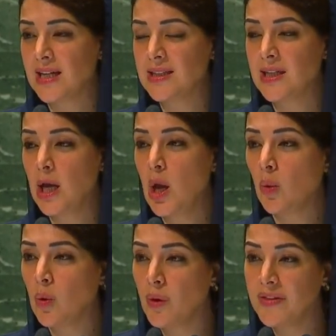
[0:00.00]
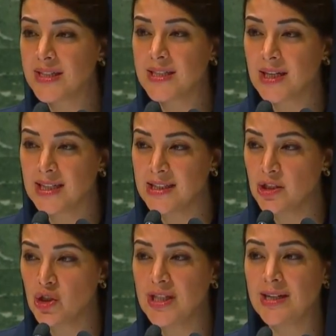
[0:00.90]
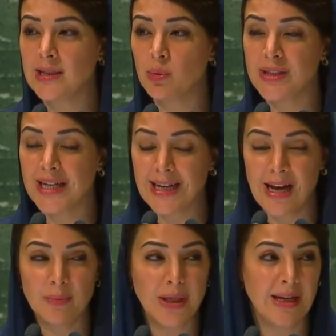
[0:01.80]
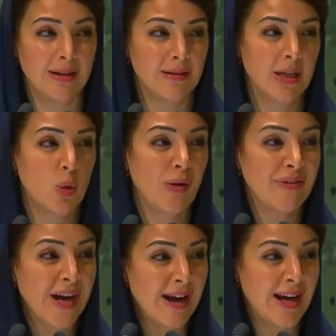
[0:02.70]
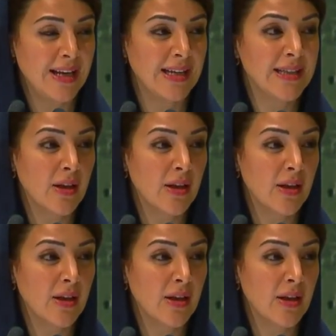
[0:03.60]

utmost to refrain from using double standards and have